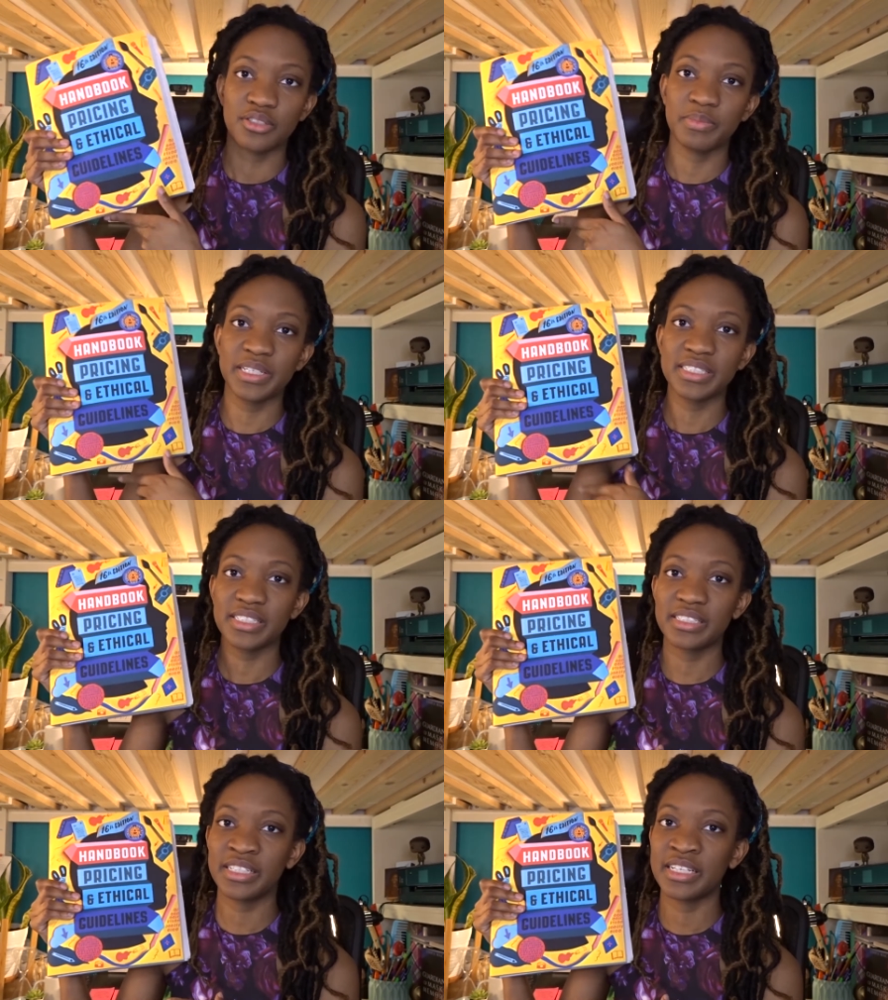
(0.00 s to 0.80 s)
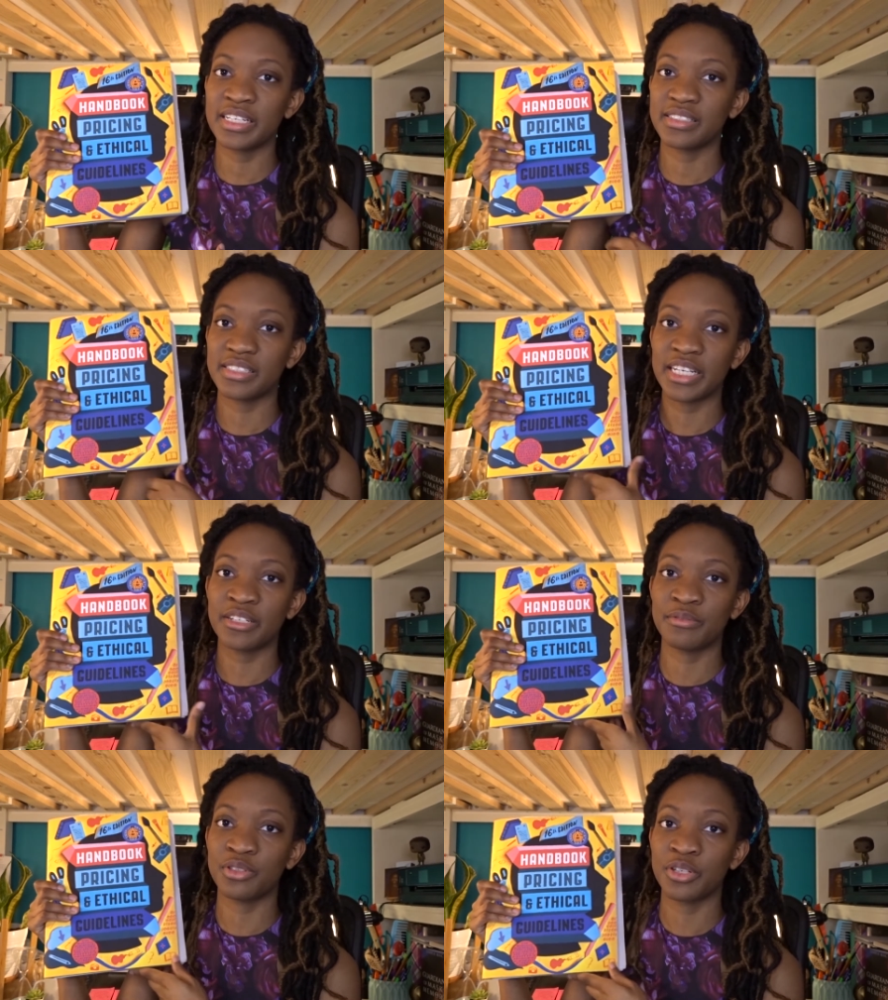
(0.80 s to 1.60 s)
basically, instead
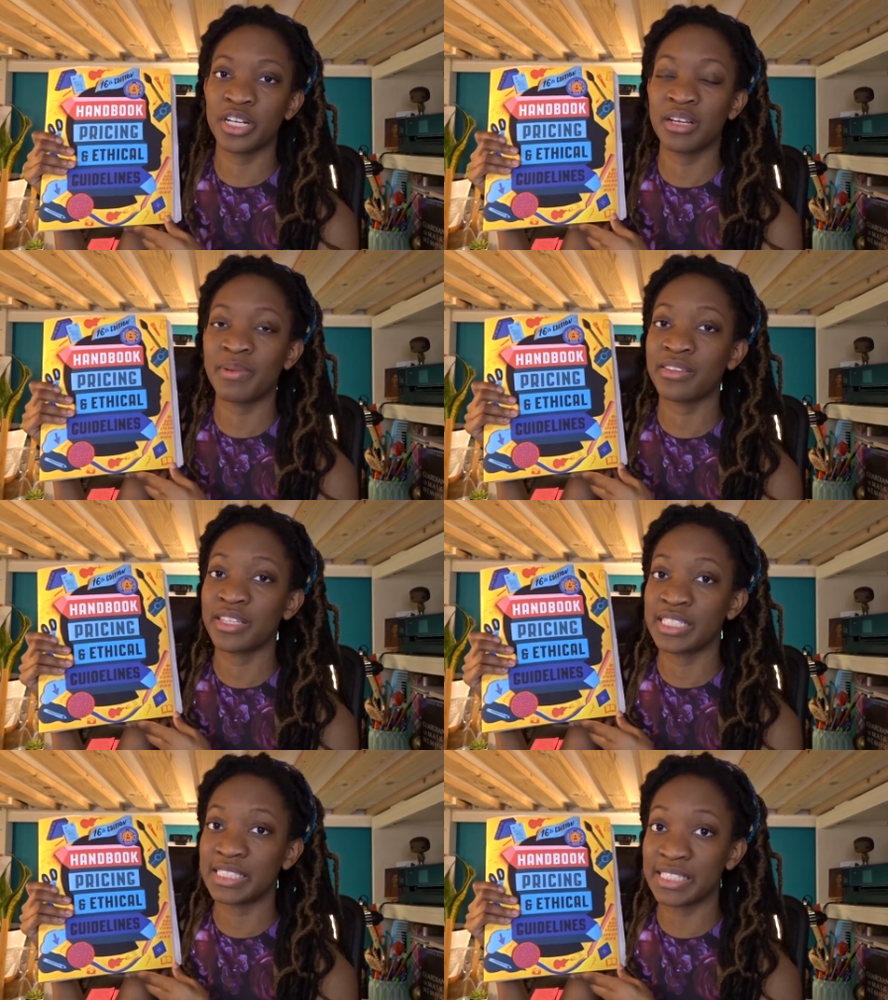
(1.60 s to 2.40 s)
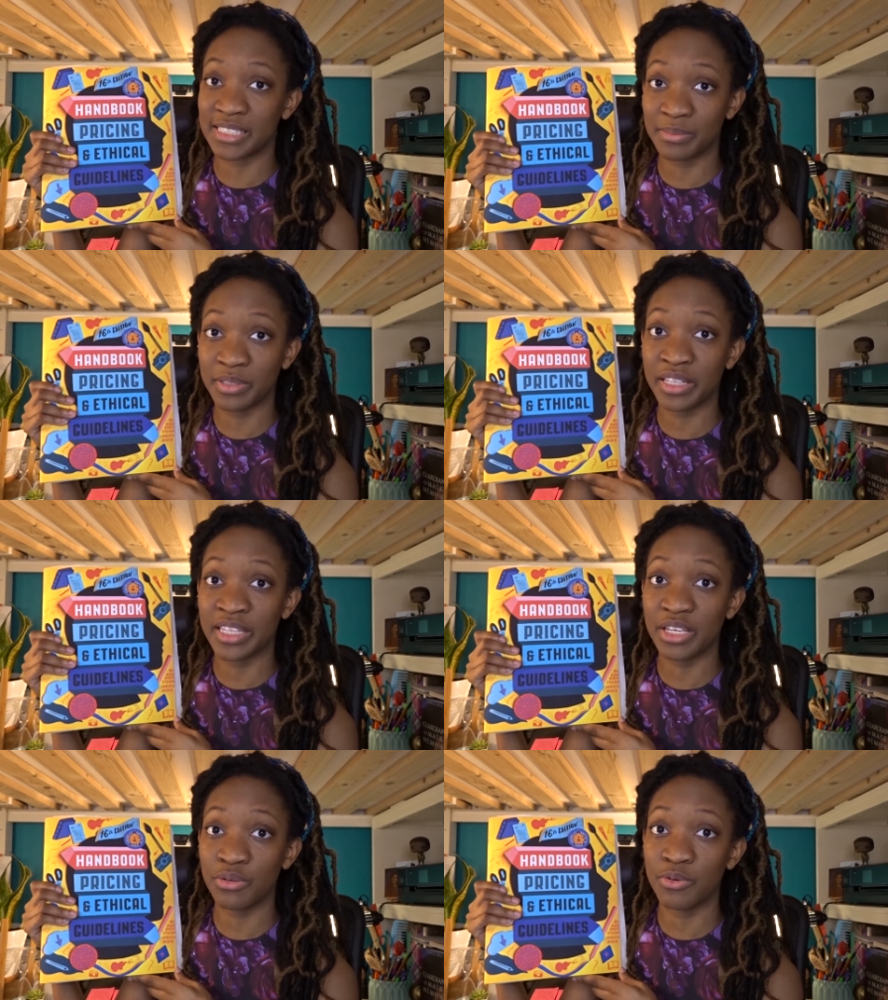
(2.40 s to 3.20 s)
of learning about the discipline
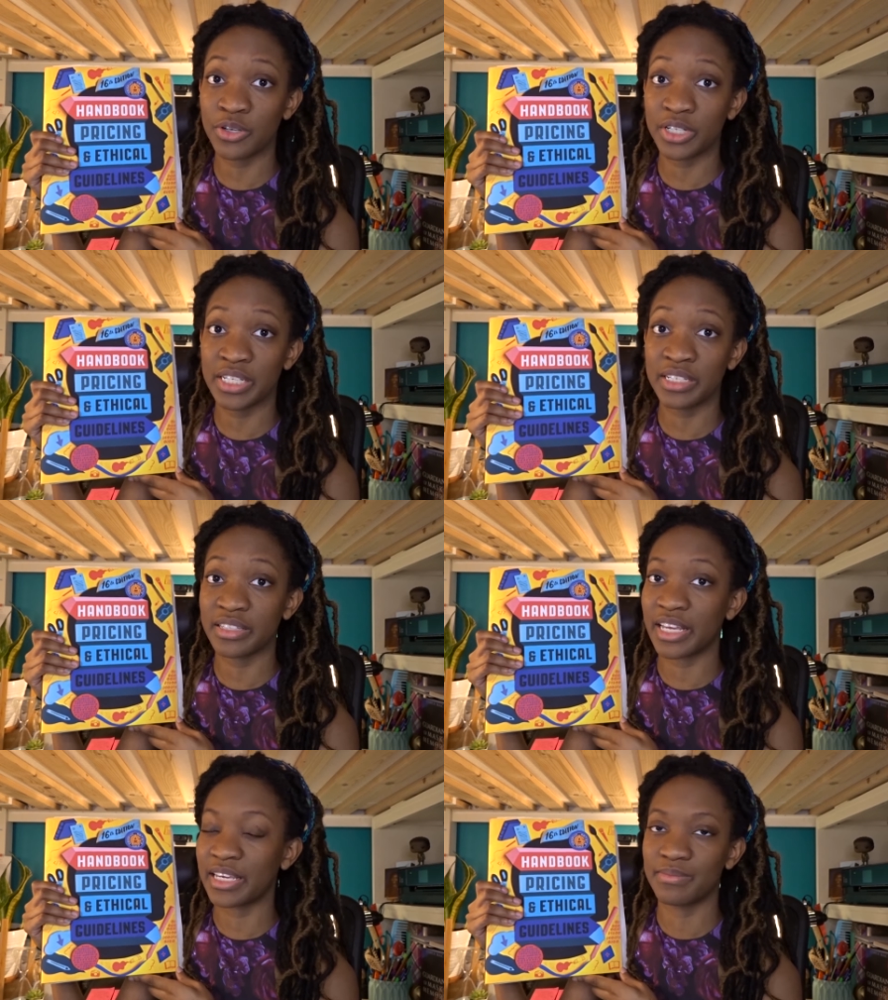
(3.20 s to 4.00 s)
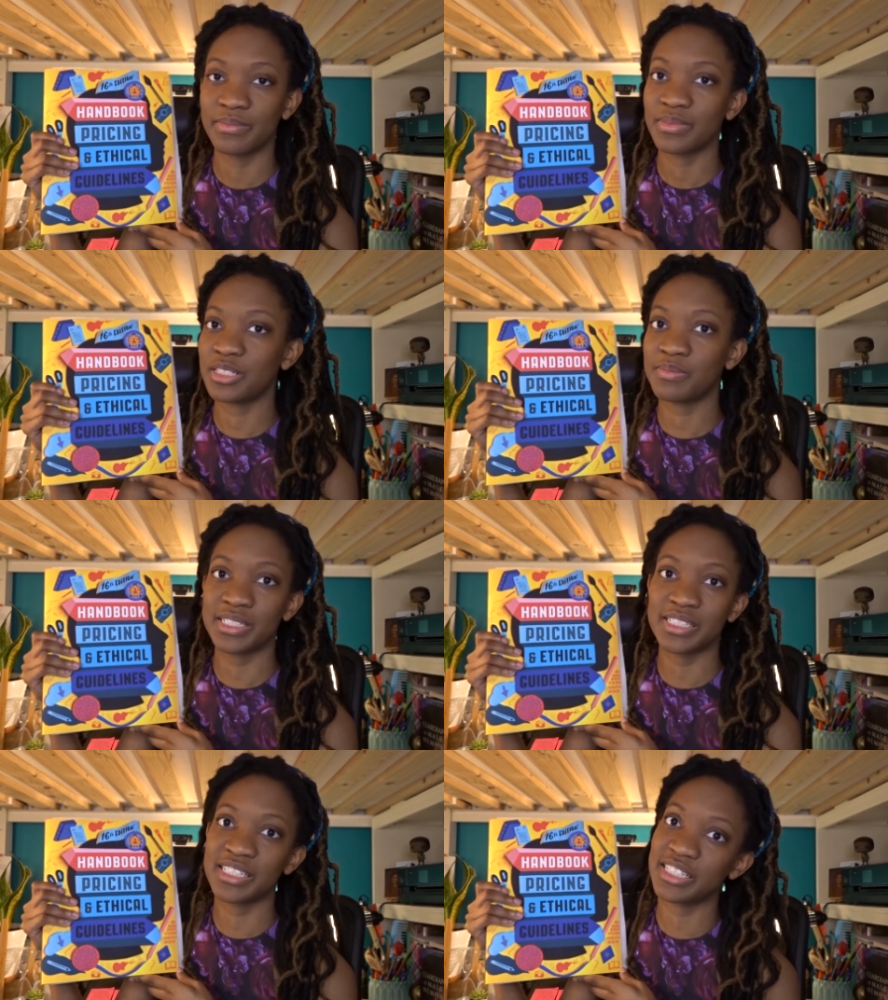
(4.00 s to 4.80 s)
that you work in, like this book
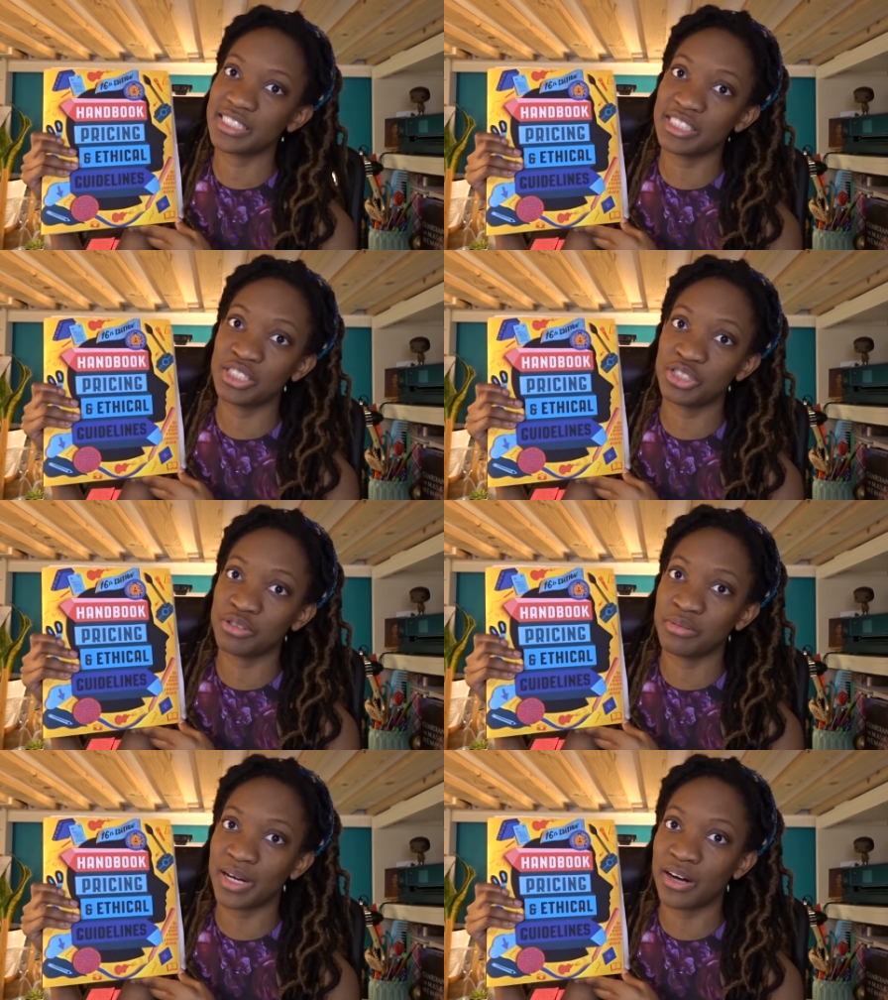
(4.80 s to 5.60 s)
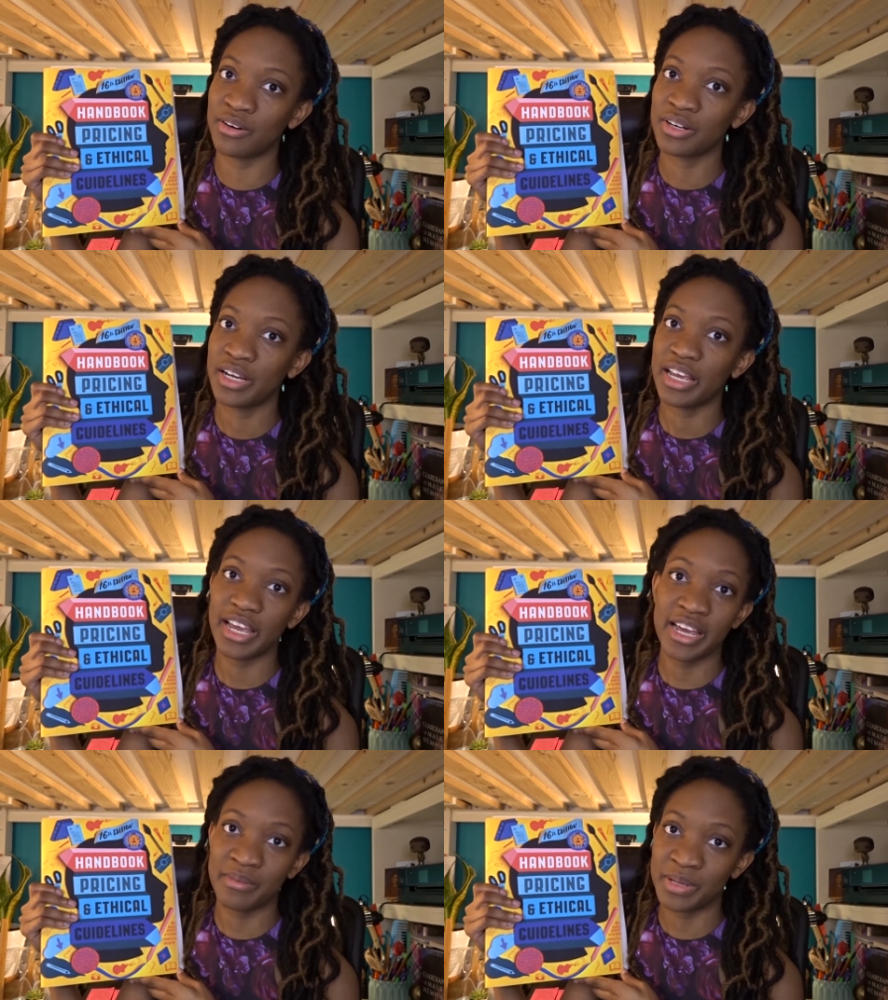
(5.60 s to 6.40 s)
isn't going to teach you about
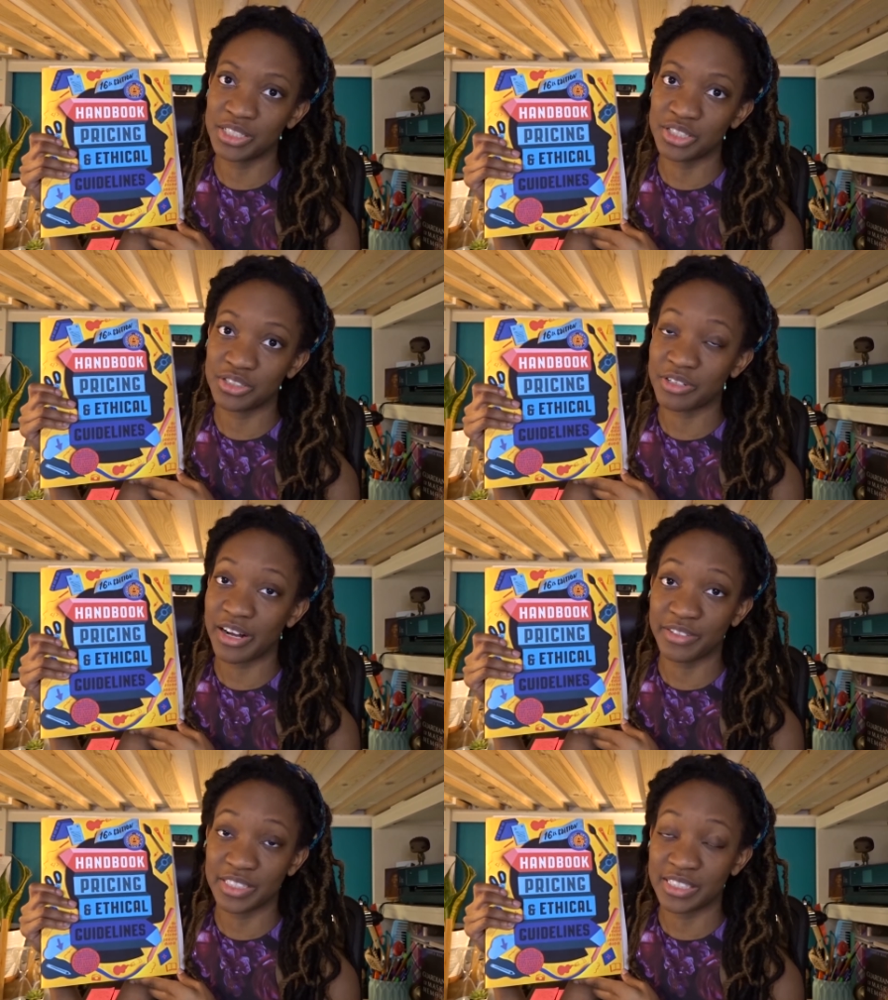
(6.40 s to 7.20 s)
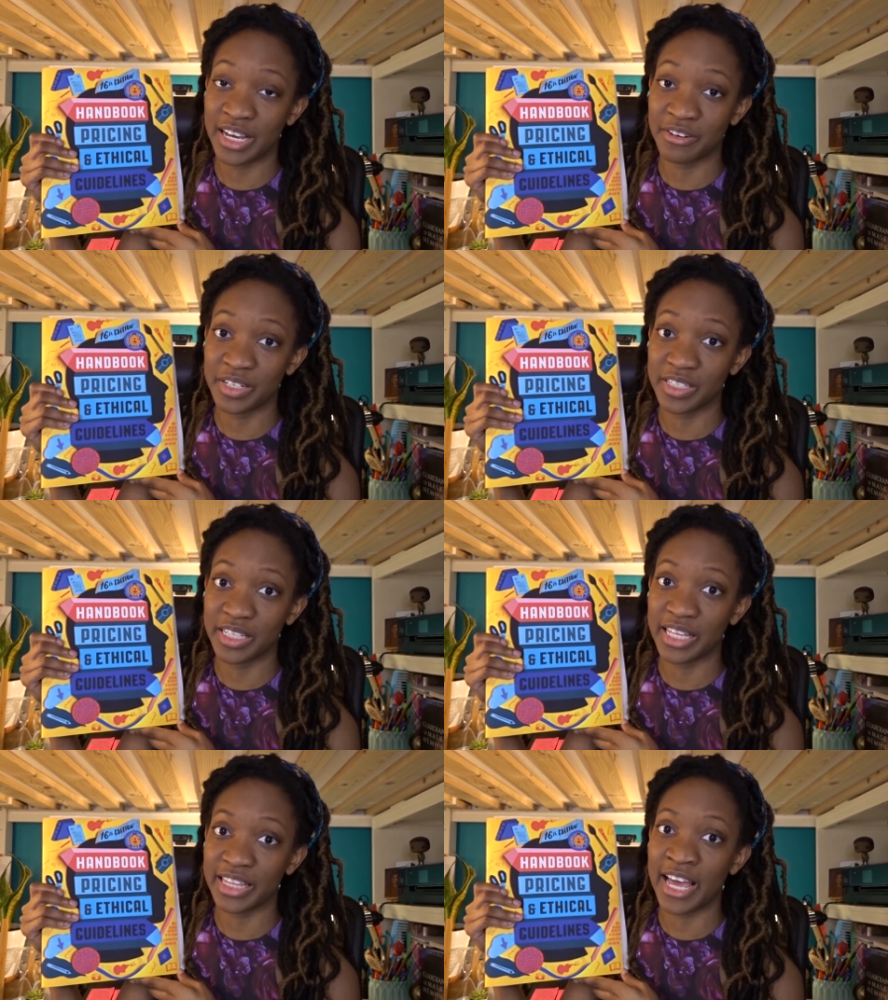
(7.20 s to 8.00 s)
animation or graphic design or
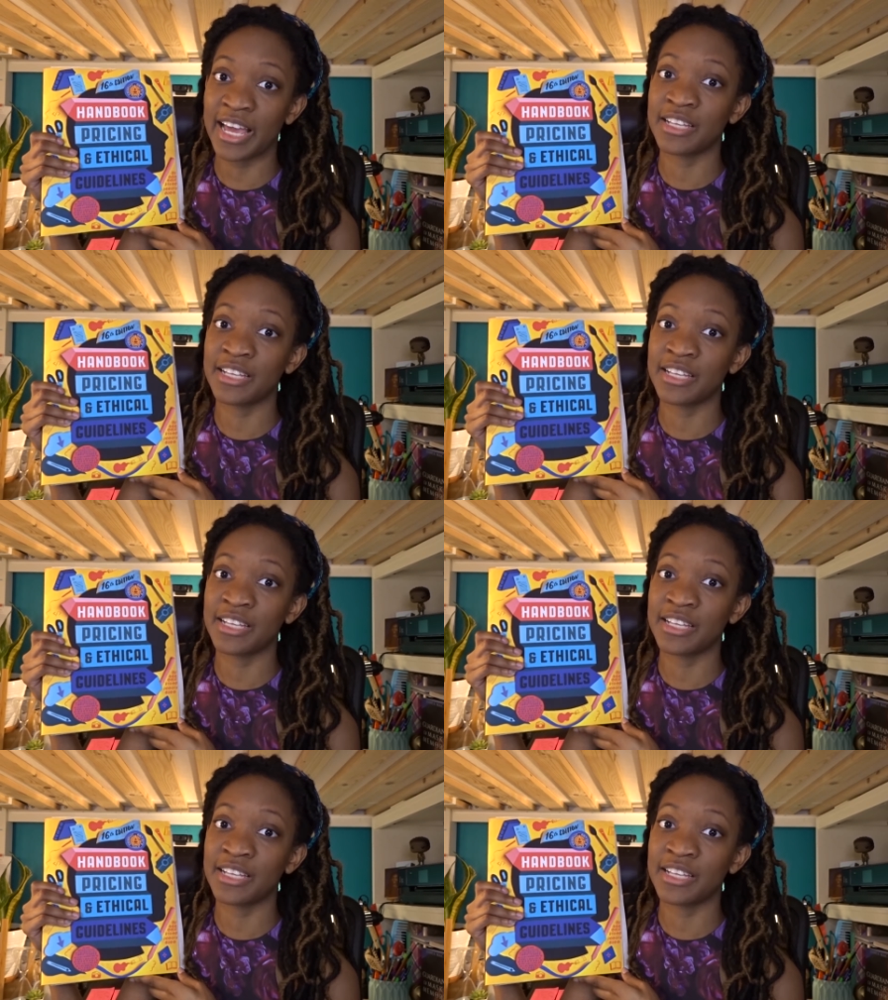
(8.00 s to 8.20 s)
anything like that.